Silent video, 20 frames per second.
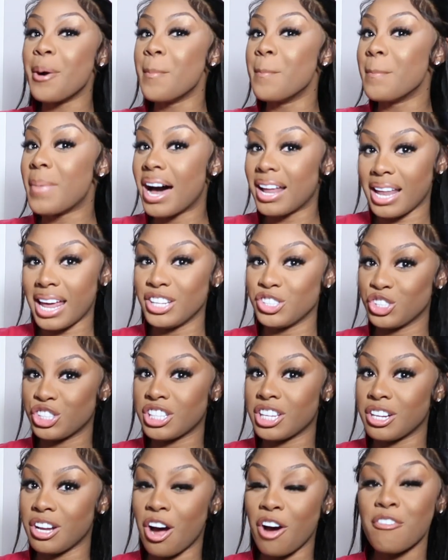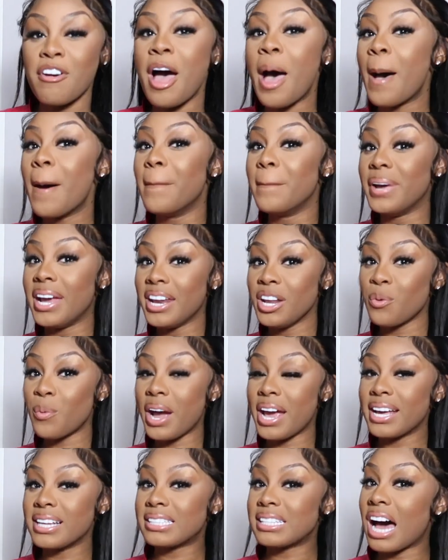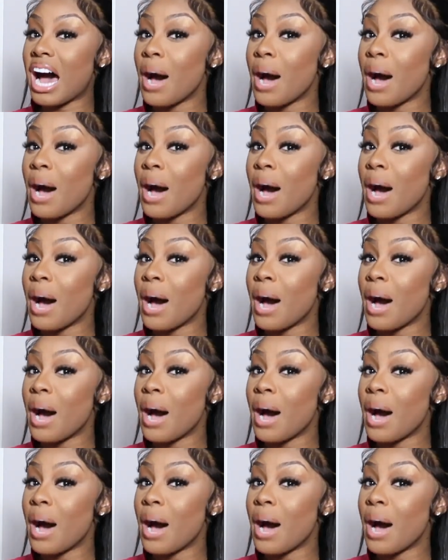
my light just cut off. But anyways,